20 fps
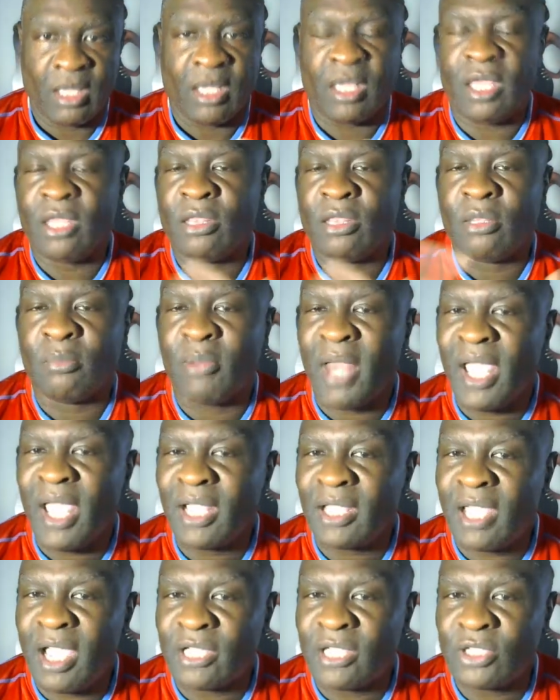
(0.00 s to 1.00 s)
in the
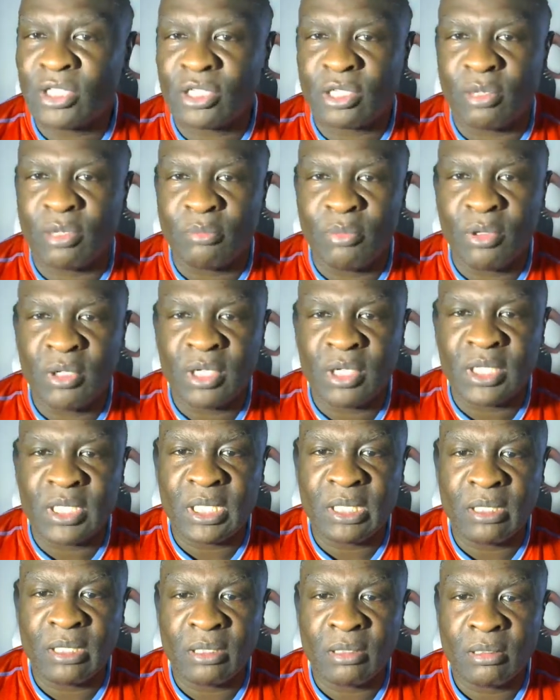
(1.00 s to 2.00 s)
black conscious
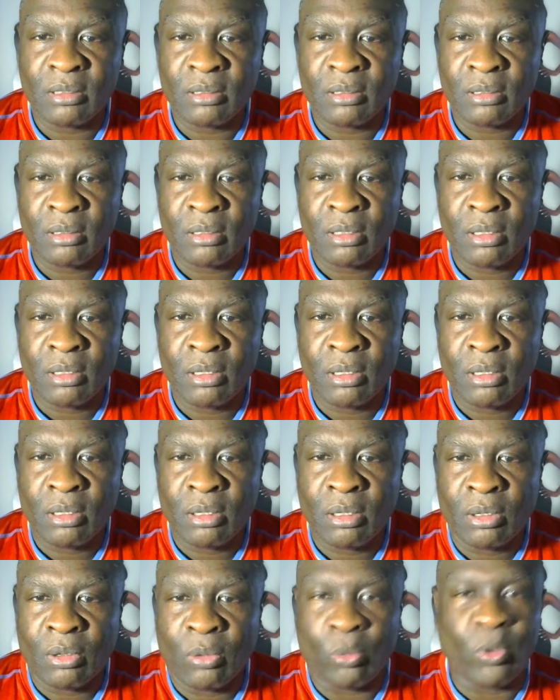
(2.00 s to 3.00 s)
community,
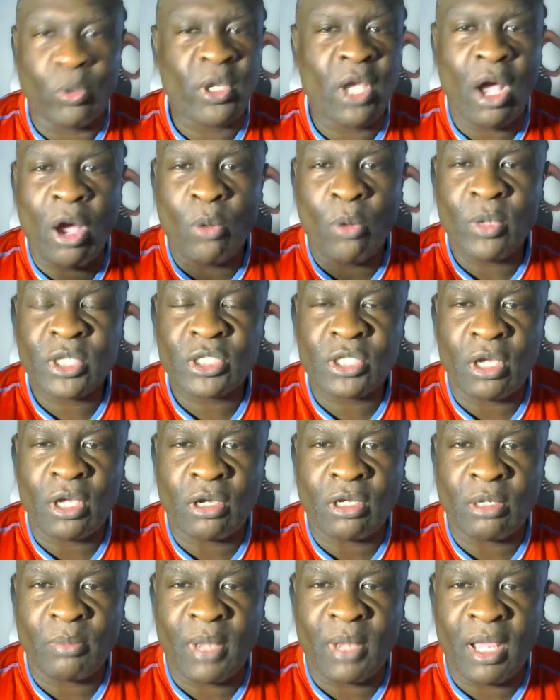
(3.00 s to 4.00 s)
we always
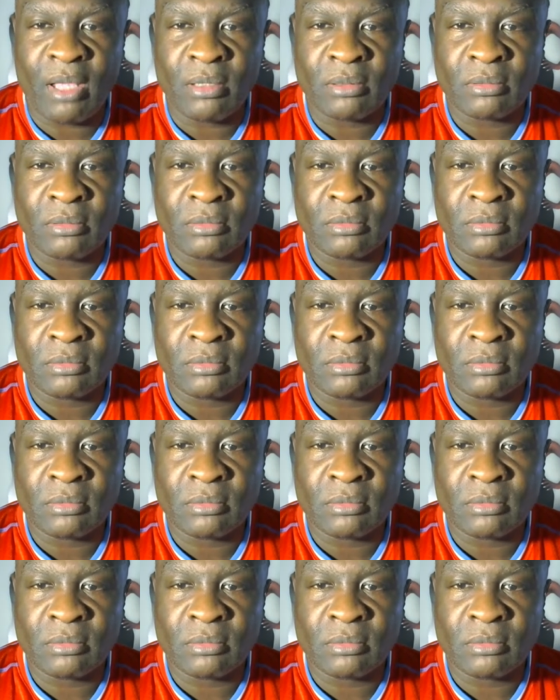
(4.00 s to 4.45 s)
talking about,